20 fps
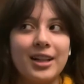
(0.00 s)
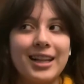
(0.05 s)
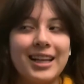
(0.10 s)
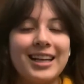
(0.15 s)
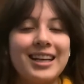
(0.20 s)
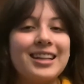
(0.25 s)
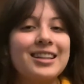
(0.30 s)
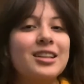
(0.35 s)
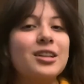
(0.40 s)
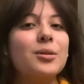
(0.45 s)

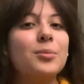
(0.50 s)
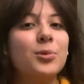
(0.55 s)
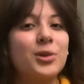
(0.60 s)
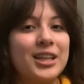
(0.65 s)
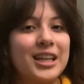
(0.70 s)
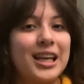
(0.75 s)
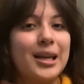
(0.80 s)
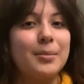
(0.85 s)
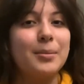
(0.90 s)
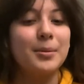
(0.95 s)
like a a little more
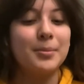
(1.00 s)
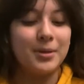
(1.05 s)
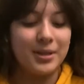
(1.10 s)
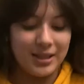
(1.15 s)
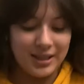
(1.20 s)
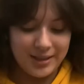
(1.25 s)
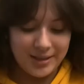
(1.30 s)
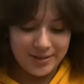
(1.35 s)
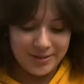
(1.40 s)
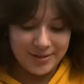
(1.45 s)
capable
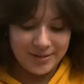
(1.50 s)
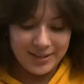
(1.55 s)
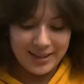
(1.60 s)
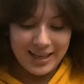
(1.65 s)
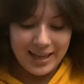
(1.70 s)
of.